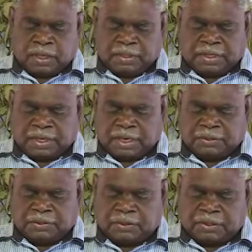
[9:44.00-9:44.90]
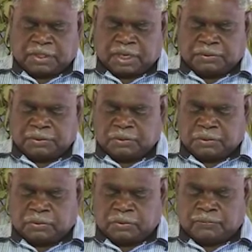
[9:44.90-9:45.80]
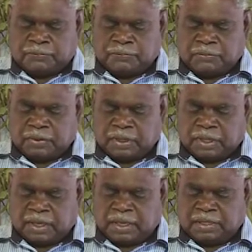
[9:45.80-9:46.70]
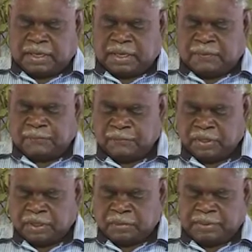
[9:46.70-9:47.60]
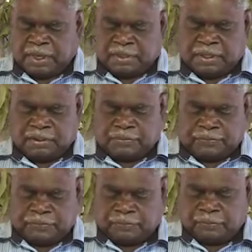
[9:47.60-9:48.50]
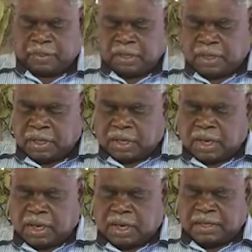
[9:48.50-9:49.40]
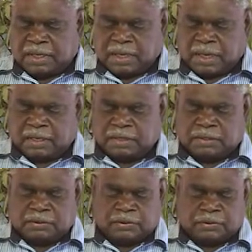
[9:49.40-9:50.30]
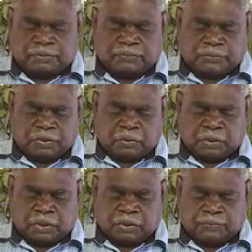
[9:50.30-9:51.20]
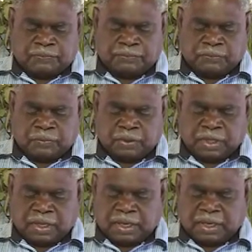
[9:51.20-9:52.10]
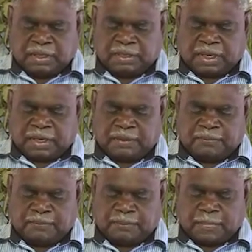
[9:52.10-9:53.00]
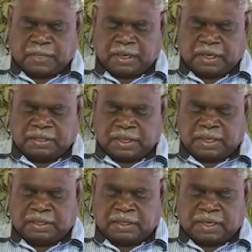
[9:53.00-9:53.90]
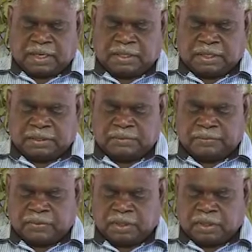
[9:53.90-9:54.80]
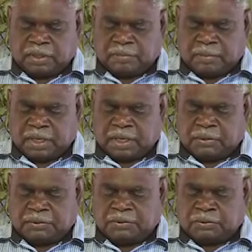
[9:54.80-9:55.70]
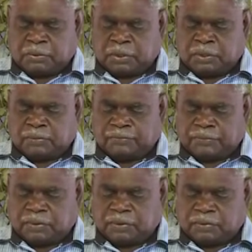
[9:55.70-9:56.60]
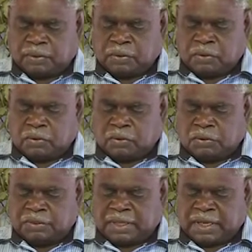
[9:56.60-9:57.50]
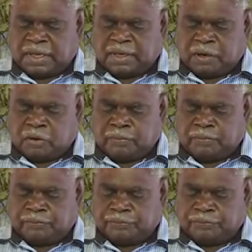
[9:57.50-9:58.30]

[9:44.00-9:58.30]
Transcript: Then our children go to school, and their parents are encouraged to work, and they and their elders may go to work or stay at home